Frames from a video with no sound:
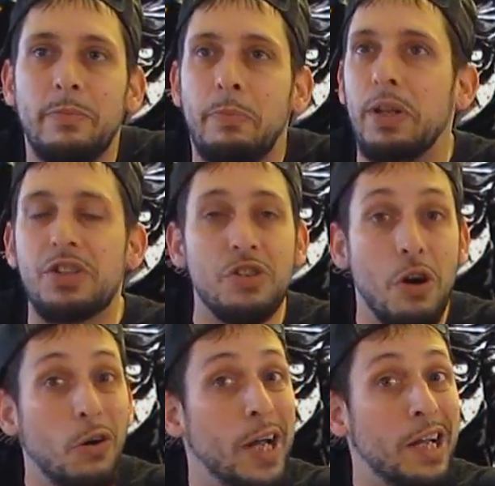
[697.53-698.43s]
But
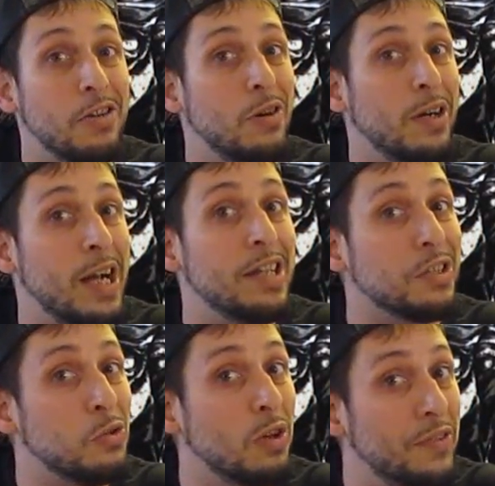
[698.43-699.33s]
snow, I can do all kinds
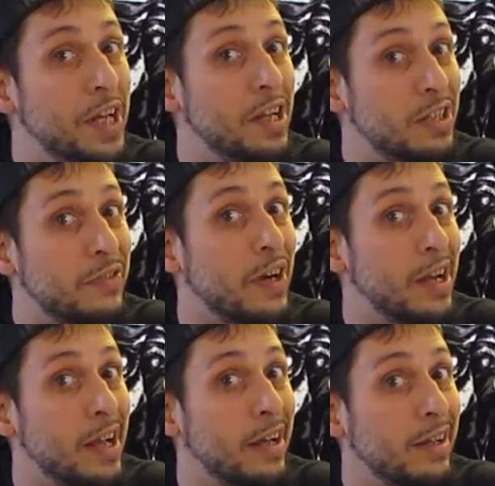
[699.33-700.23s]
of cool videos for
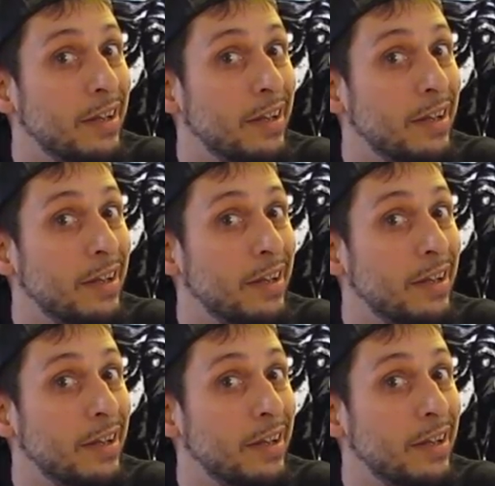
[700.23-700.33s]
you.